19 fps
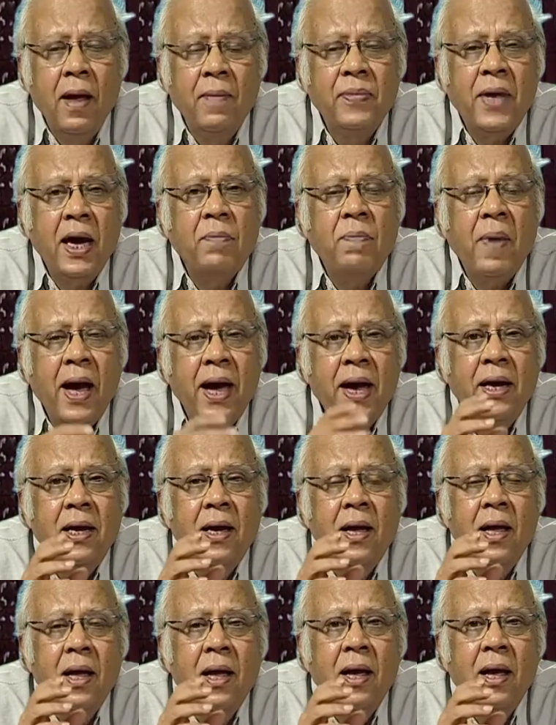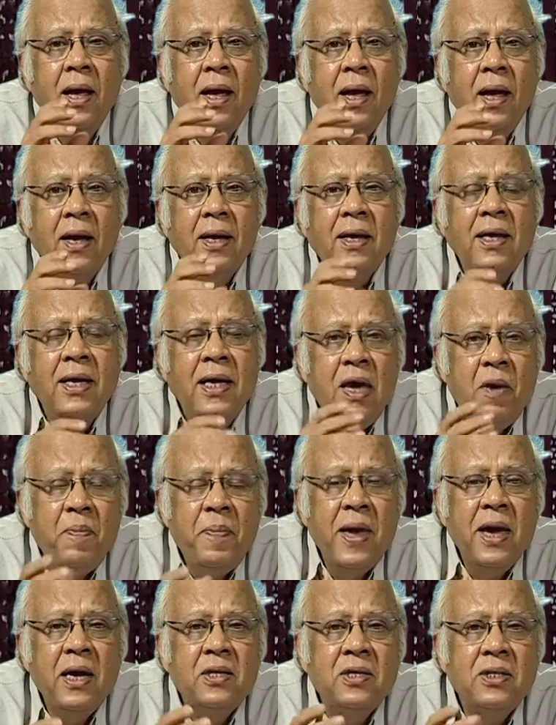that by
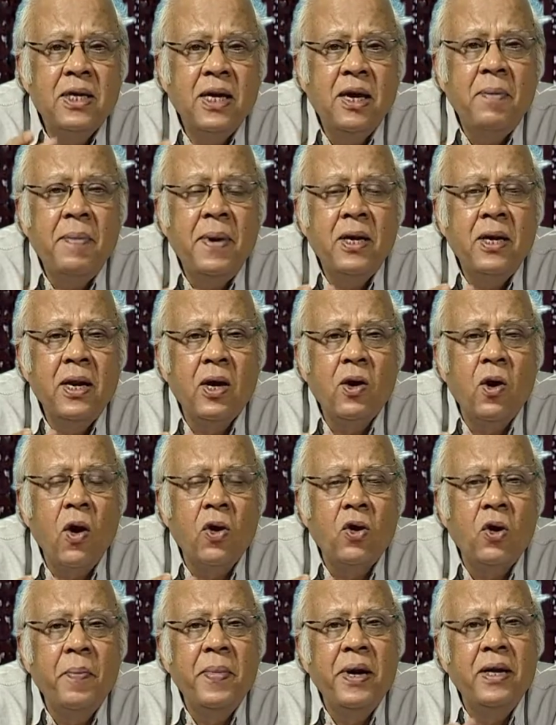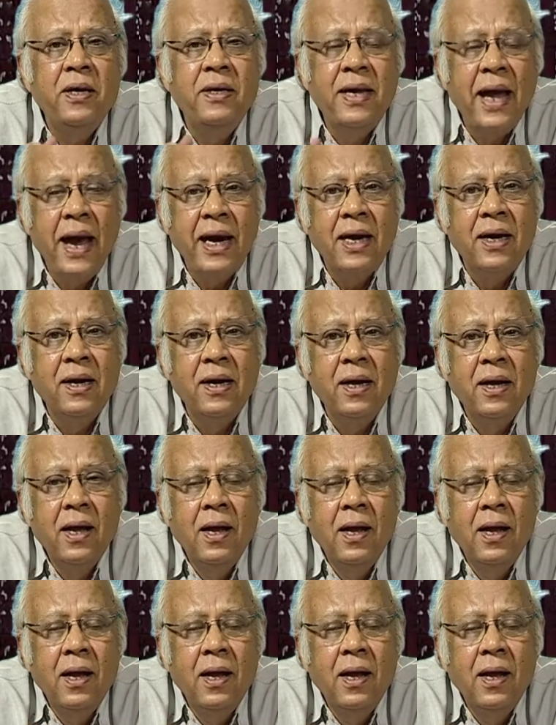keeping German economy dead,